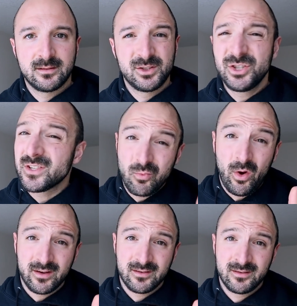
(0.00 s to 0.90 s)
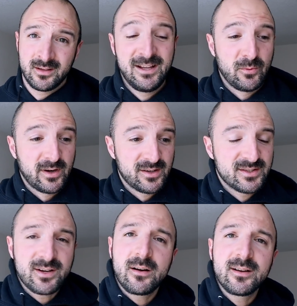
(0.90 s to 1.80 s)
Just one. When I
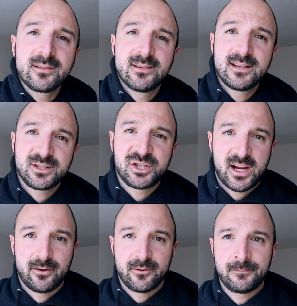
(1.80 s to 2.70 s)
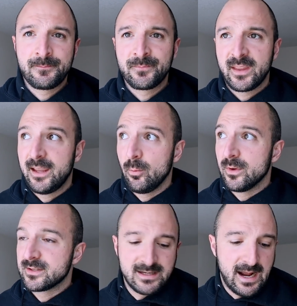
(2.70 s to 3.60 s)
started this channel, it
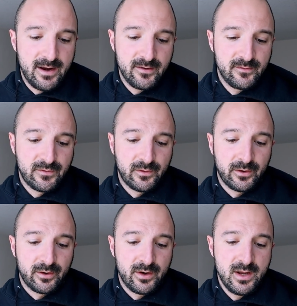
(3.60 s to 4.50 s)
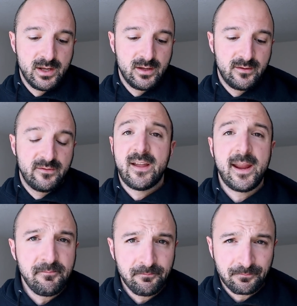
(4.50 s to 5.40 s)
was not for
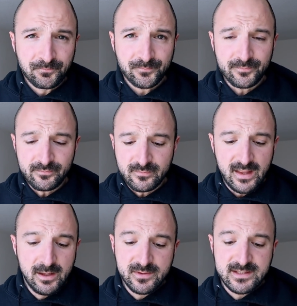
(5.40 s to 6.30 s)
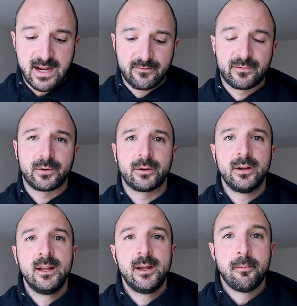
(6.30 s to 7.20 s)
fame, it was not for
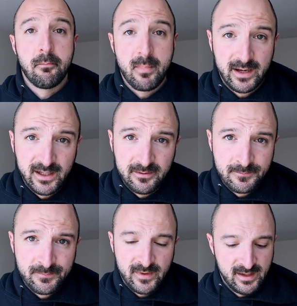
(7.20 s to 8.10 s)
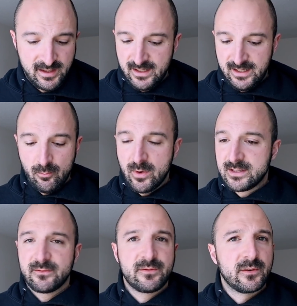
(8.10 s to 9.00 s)
money, it
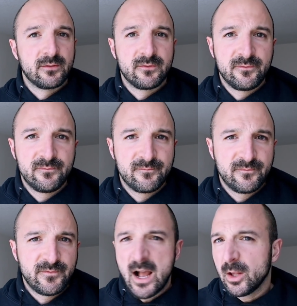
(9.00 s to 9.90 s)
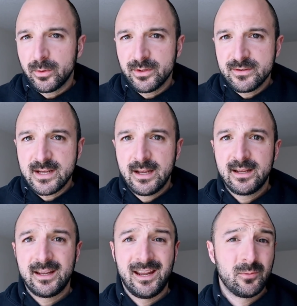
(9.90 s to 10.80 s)
wasn't for followers,
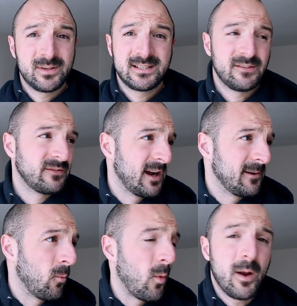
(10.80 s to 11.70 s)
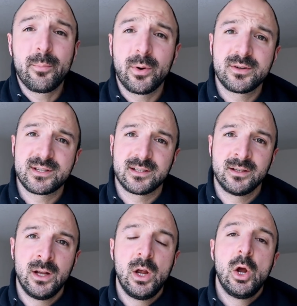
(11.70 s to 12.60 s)
it was to find one
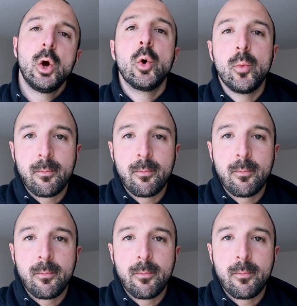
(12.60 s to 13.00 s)
person who